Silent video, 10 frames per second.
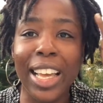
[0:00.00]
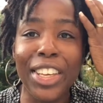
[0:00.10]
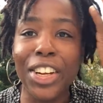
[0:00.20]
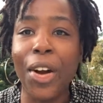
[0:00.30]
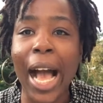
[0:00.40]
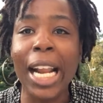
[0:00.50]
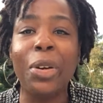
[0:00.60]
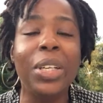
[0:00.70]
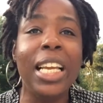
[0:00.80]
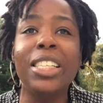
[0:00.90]
You know, I
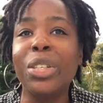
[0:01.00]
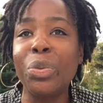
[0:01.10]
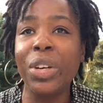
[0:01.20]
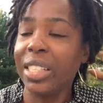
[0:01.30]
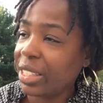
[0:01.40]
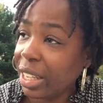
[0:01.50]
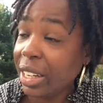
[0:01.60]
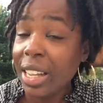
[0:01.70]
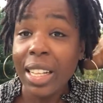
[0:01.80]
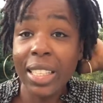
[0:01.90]
don't need to rinse
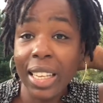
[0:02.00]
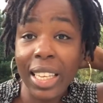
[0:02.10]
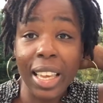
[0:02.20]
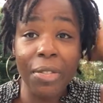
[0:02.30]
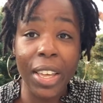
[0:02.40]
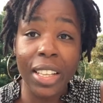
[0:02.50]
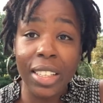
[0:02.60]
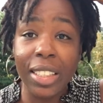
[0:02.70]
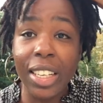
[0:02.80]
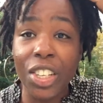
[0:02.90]
it to give it
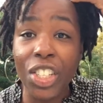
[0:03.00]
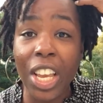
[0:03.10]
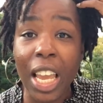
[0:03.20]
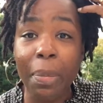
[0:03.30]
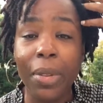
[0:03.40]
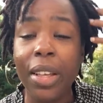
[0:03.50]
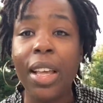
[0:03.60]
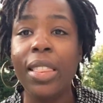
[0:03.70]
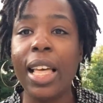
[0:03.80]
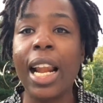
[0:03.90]
the shape
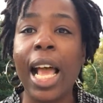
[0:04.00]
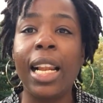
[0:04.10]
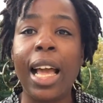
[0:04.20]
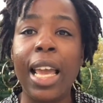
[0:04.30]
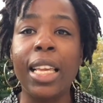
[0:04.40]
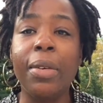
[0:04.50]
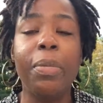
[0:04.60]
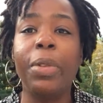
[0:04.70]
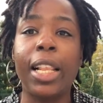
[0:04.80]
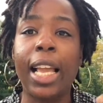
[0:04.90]
that I like
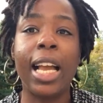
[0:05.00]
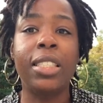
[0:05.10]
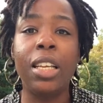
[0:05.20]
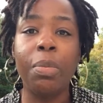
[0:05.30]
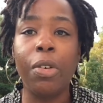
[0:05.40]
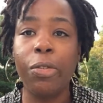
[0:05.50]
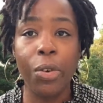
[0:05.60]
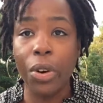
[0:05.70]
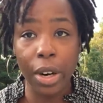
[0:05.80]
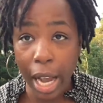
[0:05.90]
I did
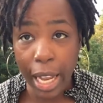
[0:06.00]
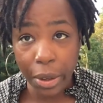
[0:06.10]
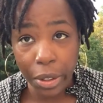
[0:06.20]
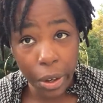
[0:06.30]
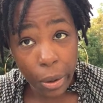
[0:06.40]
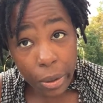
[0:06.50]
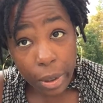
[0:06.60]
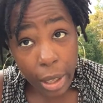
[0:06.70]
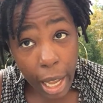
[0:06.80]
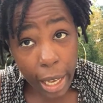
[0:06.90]
before. I don't know.
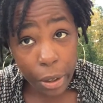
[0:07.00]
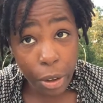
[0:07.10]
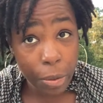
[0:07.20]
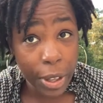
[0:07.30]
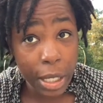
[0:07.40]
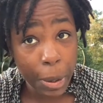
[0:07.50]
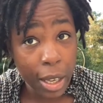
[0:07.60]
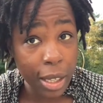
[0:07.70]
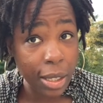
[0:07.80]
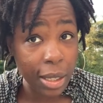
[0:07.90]
I don't know if it's
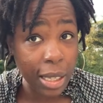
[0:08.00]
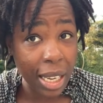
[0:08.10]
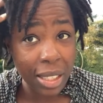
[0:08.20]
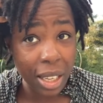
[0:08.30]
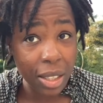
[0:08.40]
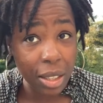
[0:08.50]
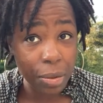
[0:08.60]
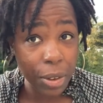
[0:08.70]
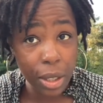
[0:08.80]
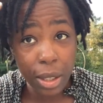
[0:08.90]
because the sizing is
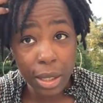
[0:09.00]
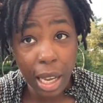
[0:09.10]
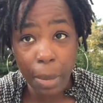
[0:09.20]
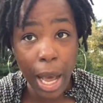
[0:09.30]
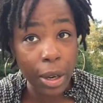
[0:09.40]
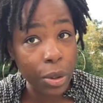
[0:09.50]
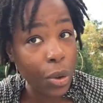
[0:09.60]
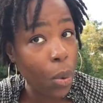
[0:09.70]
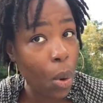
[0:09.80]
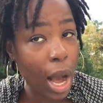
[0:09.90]
different this time. I don't
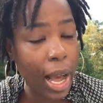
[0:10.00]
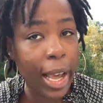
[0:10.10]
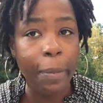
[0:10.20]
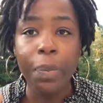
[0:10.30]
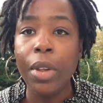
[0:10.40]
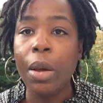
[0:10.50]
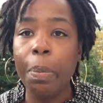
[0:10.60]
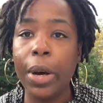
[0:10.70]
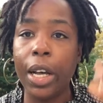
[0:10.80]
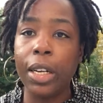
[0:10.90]
know why,
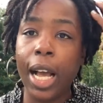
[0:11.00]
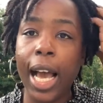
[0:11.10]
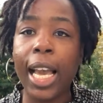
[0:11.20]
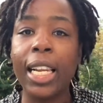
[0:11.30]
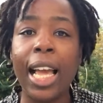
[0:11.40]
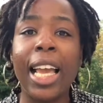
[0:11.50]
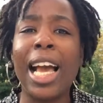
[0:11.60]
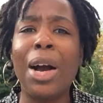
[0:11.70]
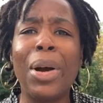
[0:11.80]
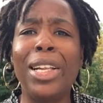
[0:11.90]
but I like
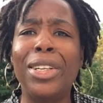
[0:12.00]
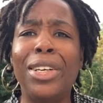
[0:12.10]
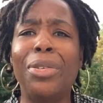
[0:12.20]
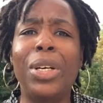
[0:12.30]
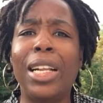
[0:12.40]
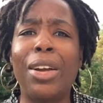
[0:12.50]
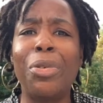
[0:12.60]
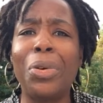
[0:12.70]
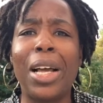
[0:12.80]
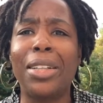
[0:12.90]
how I look when I
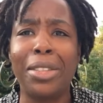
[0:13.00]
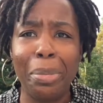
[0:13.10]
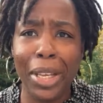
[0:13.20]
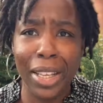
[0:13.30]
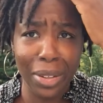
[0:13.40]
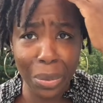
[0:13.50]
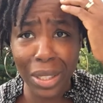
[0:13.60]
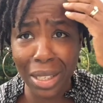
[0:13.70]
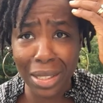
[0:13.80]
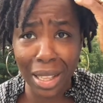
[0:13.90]
roll out the bed
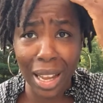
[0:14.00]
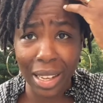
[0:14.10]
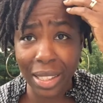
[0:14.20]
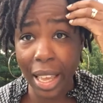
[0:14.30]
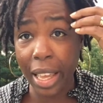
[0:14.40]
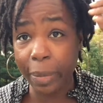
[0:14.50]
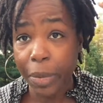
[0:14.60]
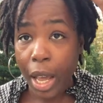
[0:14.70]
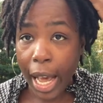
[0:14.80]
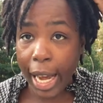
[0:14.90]
with these locks. And
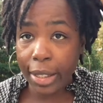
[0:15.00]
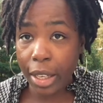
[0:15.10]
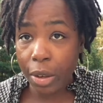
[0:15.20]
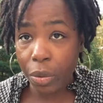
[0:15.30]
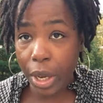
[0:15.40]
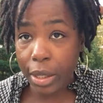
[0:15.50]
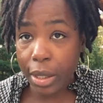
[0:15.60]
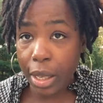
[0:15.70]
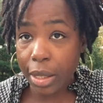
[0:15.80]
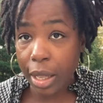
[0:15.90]
I did
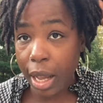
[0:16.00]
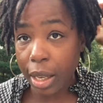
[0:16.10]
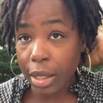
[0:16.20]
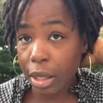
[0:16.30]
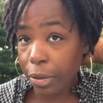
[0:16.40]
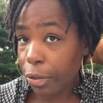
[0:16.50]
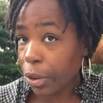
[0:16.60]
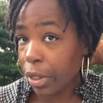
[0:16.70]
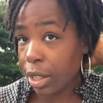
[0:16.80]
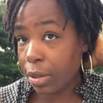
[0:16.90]
rinse these locks
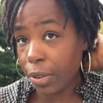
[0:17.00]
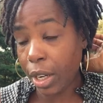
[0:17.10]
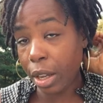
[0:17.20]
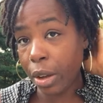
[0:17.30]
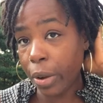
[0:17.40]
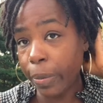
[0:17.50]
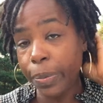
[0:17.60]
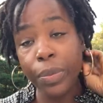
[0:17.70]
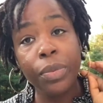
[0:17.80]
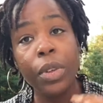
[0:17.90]
for this video,
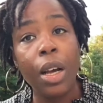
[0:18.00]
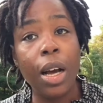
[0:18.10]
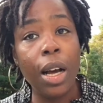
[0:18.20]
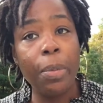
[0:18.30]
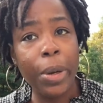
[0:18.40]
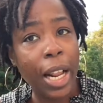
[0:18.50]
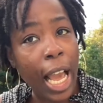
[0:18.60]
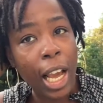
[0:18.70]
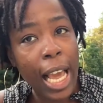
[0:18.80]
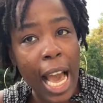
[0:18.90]
but
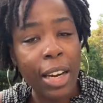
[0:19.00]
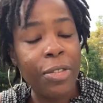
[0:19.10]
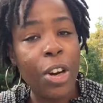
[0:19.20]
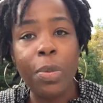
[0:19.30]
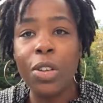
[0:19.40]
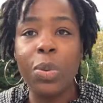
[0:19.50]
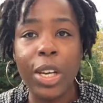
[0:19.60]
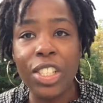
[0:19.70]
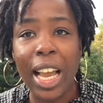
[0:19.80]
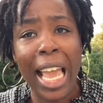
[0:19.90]
I kind of almost
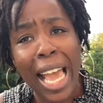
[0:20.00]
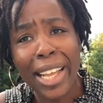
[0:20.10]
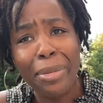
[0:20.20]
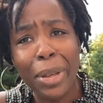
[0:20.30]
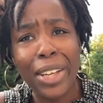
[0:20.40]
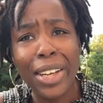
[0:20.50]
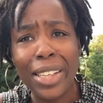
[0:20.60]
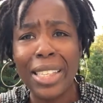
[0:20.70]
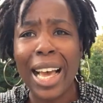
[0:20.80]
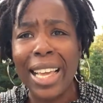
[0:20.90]
wish I hadn't,
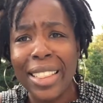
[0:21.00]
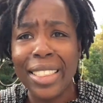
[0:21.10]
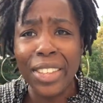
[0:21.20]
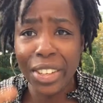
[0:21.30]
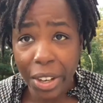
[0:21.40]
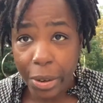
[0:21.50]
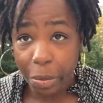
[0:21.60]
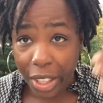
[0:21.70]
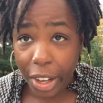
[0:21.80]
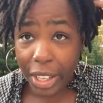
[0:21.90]
because you
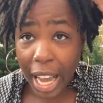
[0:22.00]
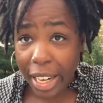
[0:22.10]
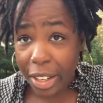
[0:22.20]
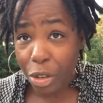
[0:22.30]
know, they're kind